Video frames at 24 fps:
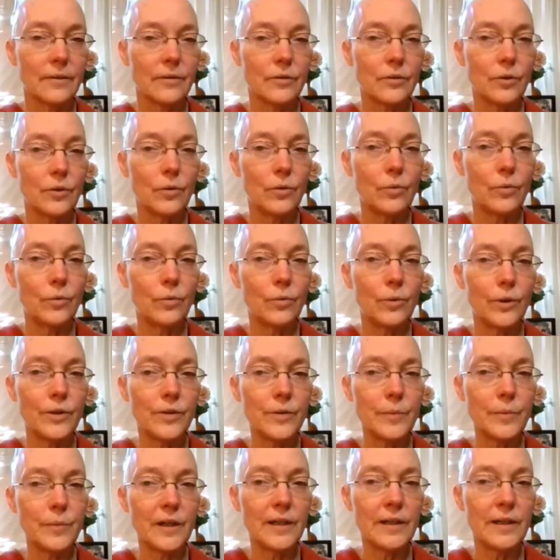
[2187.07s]
So
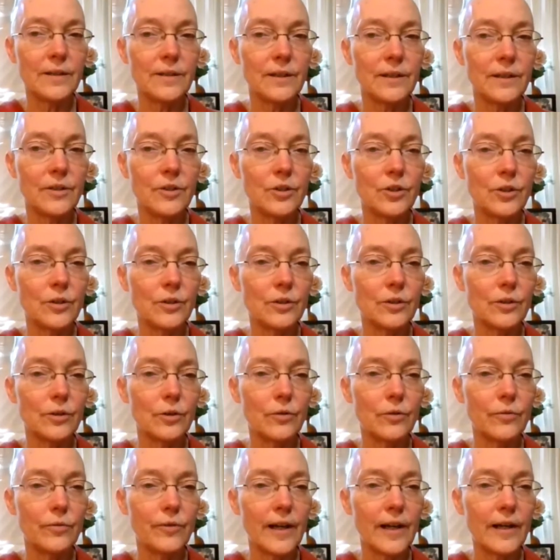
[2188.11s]
is my intention to
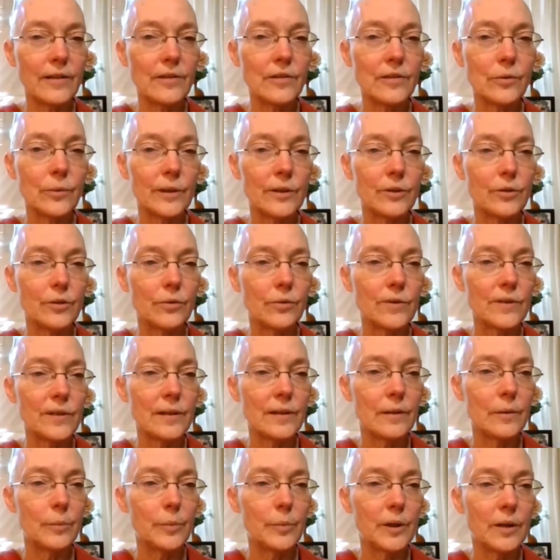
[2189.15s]
go fast so I don't
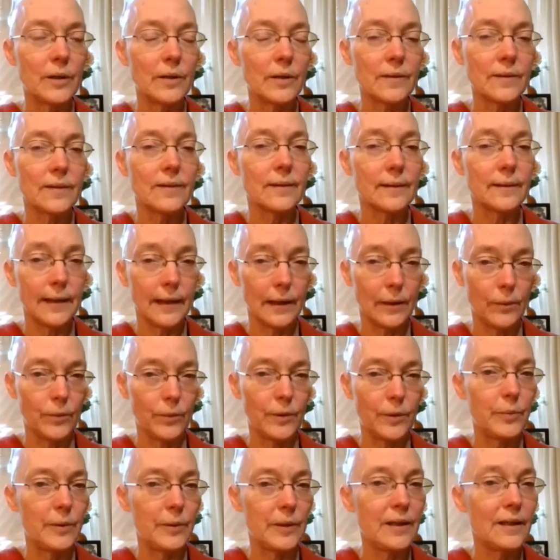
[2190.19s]
see the bugs? That
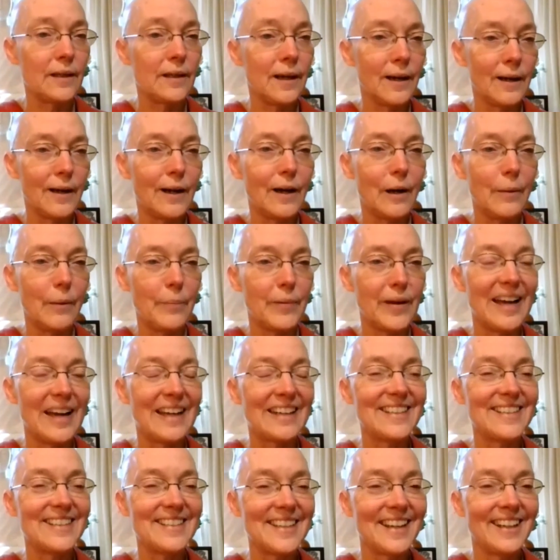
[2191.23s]
would be a
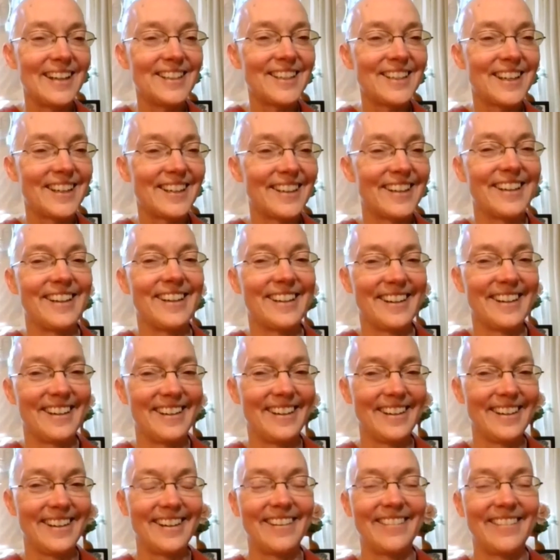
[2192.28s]
bad intention.
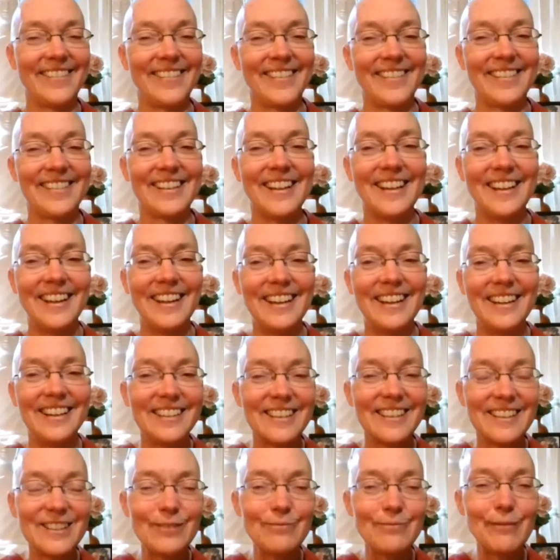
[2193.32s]
You
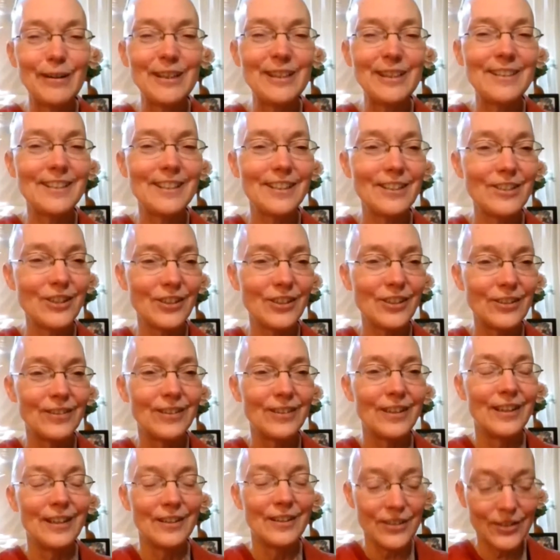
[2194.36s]
know? Is my
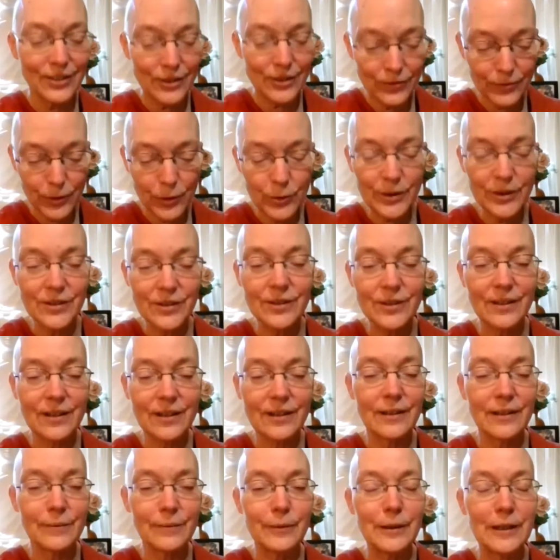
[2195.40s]
intention just focused
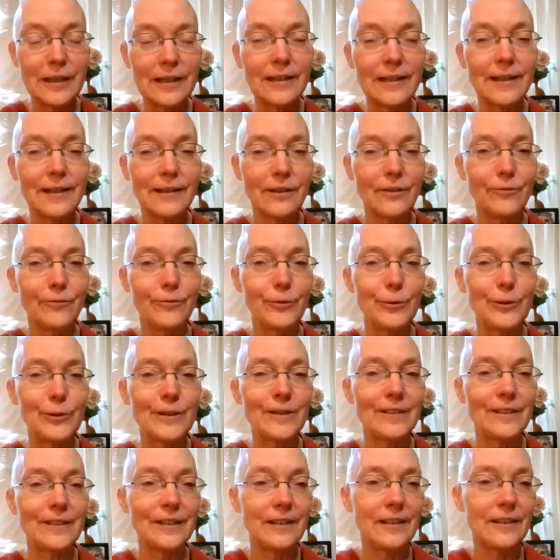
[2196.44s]
on I'm going to get the
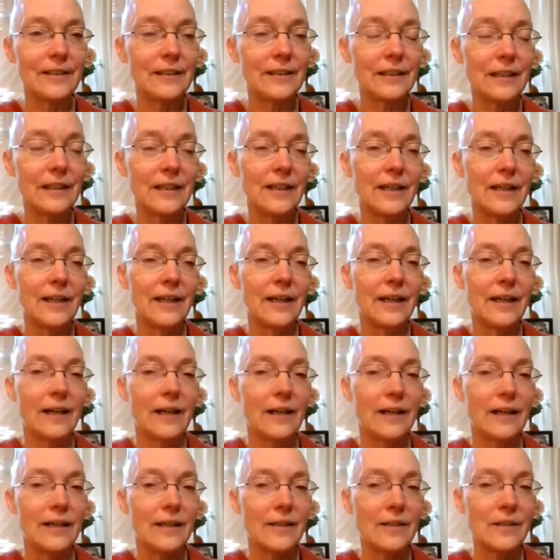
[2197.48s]
floor clean?
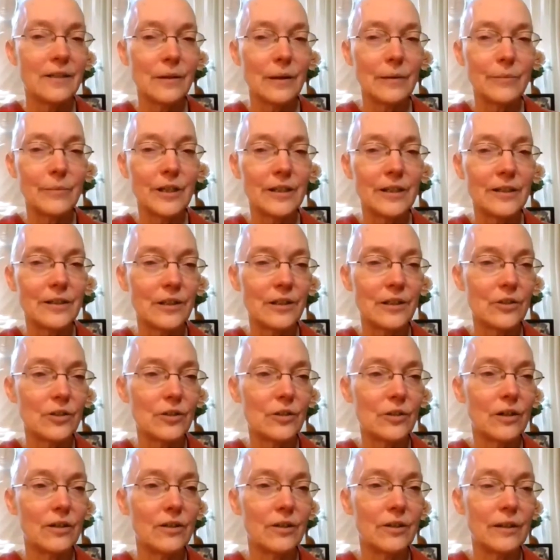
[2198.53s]
It's not my
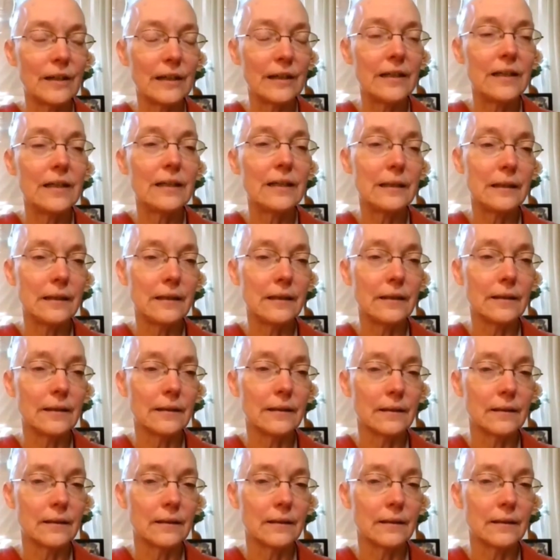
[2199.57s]
intention to hurt anything.